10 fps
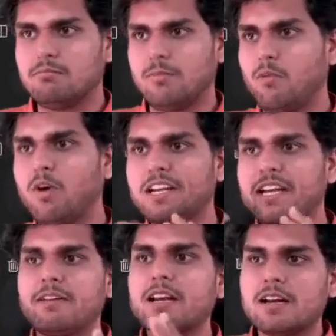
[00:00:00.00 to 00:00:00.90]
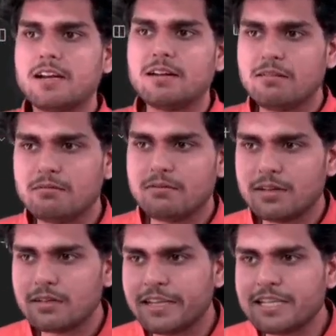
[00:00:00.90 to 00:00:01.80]
Whatever
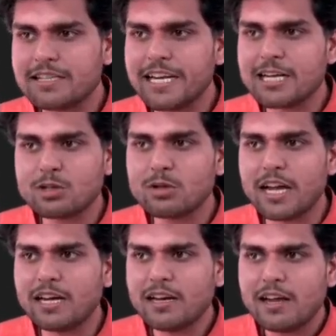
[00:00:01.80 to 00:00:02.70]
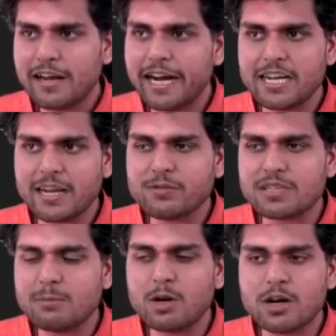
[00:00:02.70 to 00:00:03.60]
this needs to done, right? If
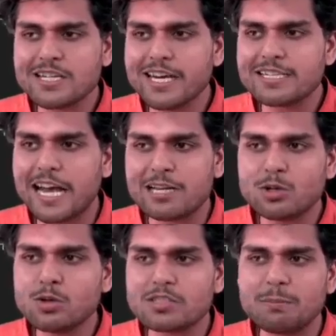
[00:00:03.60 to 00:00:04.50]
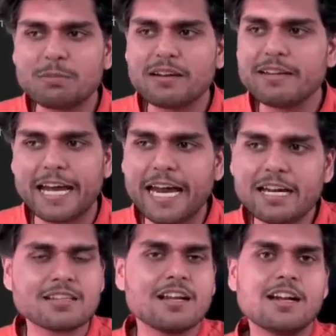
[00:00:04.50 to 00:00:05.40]
sum.js has to do something with
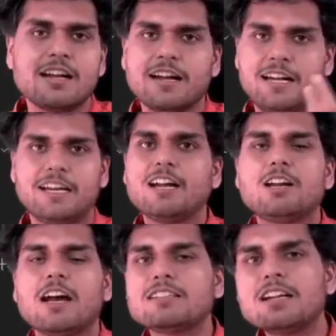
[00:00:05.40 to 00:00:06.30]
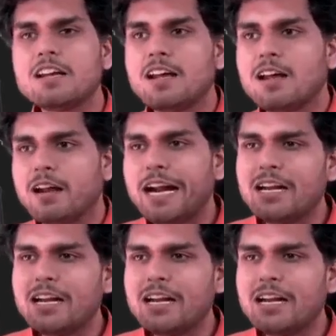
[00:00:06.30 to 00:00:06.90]
X, it can does it, right?